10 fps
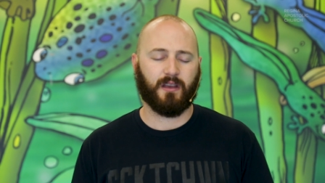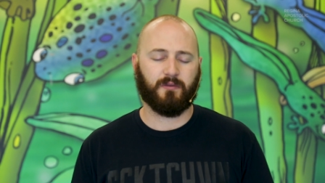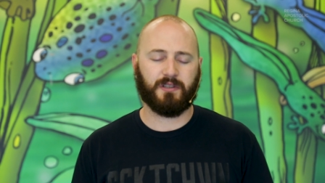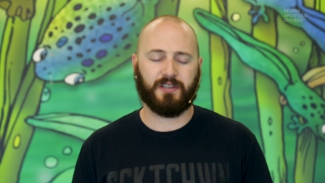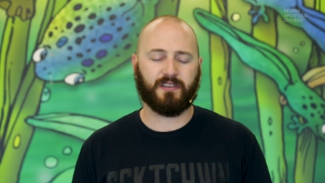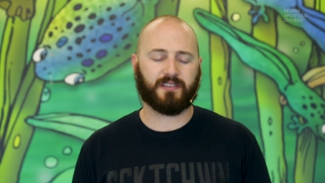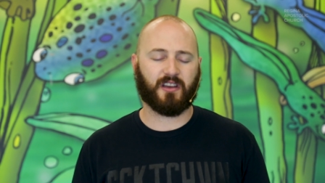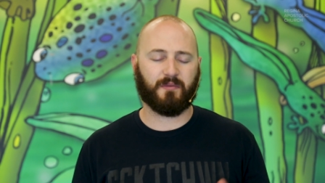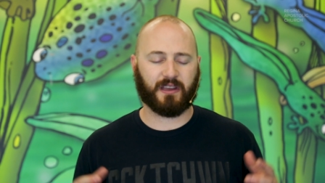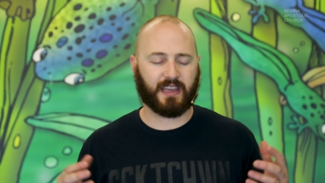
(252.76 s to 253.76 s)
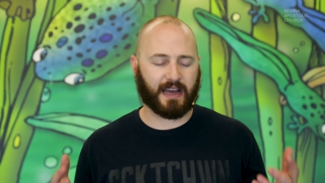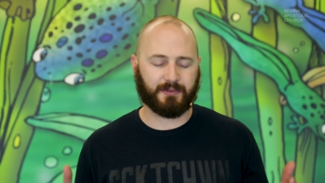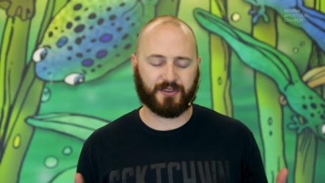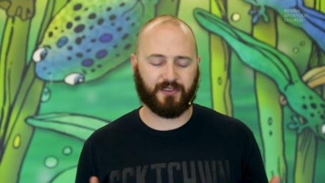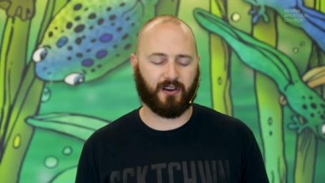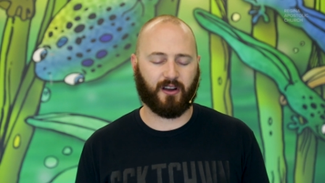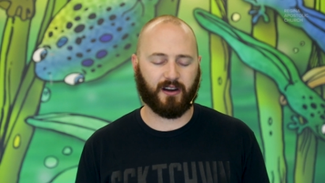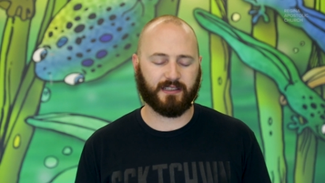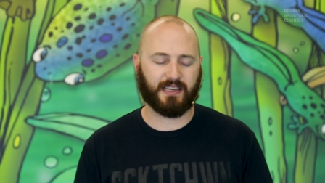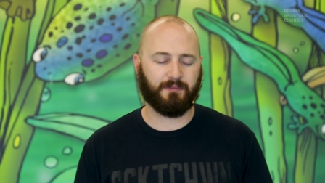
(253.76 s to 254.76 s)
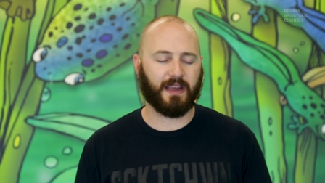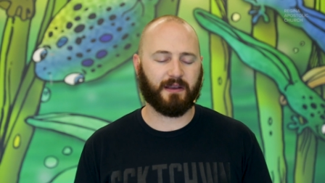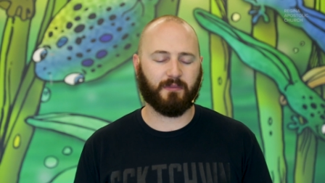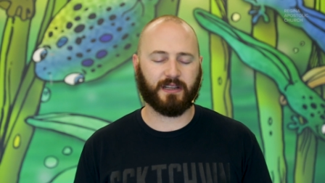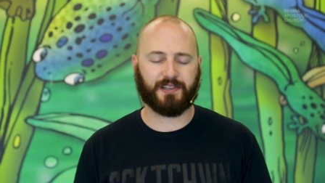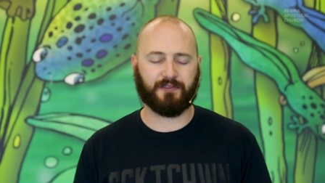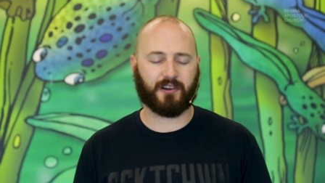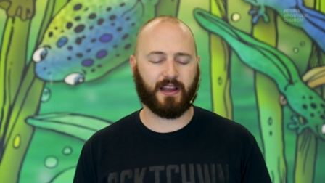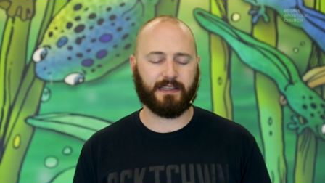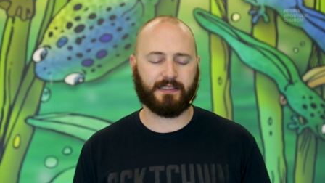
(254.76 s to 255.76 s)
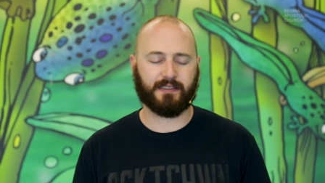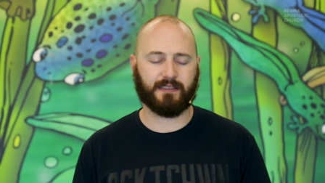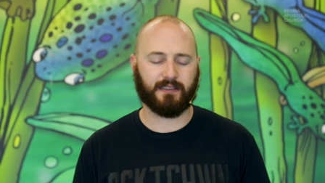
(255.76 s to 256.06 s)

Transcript: Would you just come and capture their hearts and make much of Christ?